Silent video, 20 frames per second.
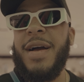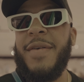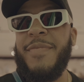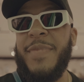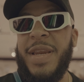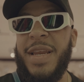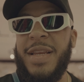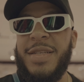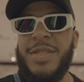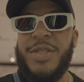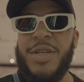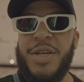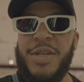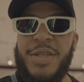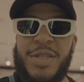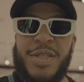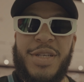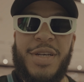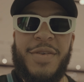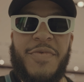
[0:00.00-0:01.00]
I've been in
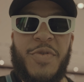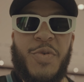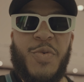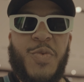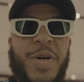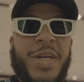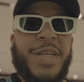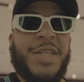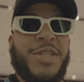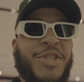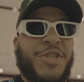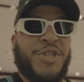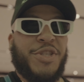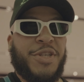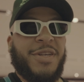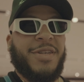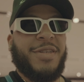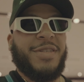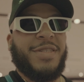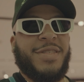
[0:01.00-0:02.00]
search of a white
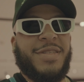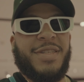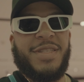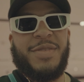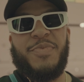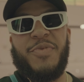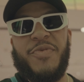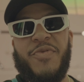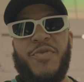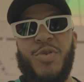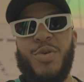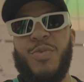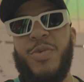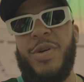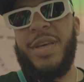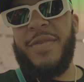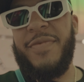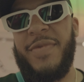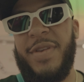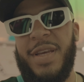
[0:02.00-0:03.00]
shirt since before
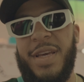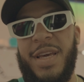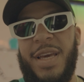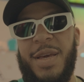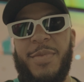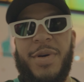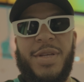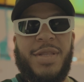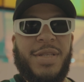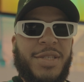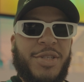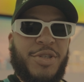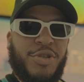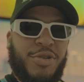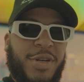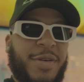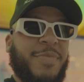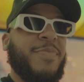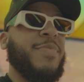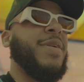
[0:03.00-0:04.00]
we even came on this
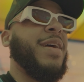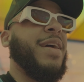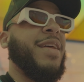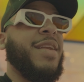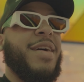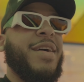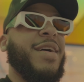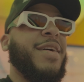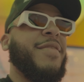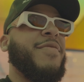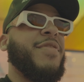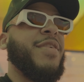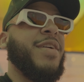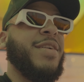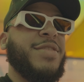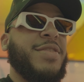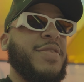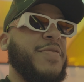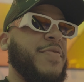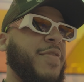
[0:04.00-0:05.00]
trip, and I have
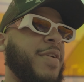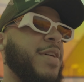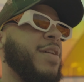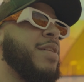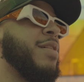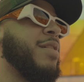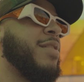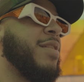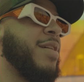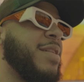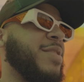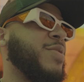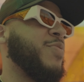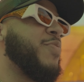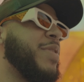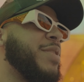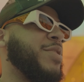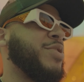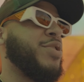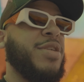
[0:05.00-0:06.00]
yet to find a nice
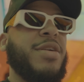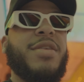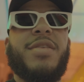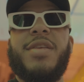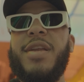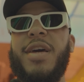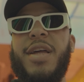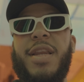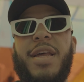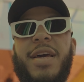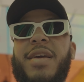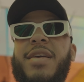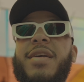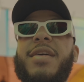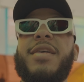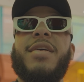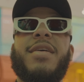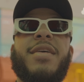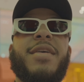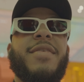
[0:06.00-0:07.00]
white shirt that I like.
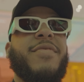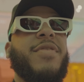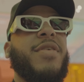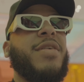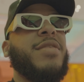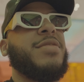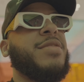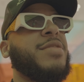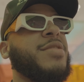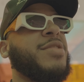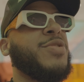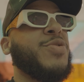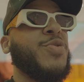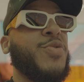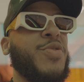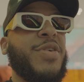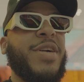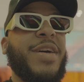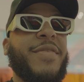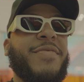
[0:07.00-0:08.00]
Gone to
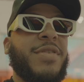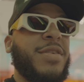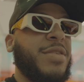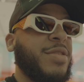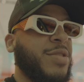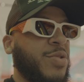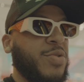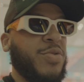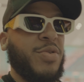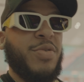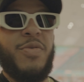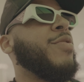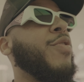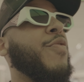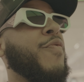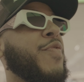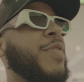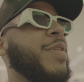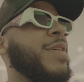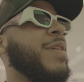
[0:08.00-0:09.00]
store after store.
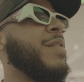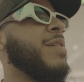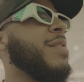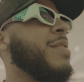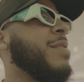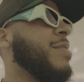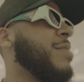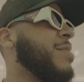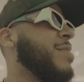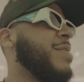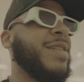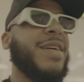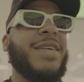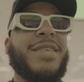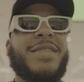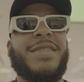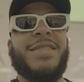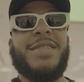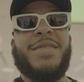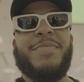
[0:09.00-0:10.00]
Hopefully,
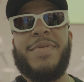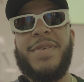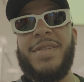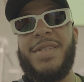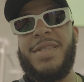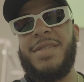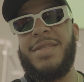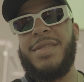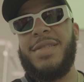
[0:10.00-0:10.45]
Saks is the place.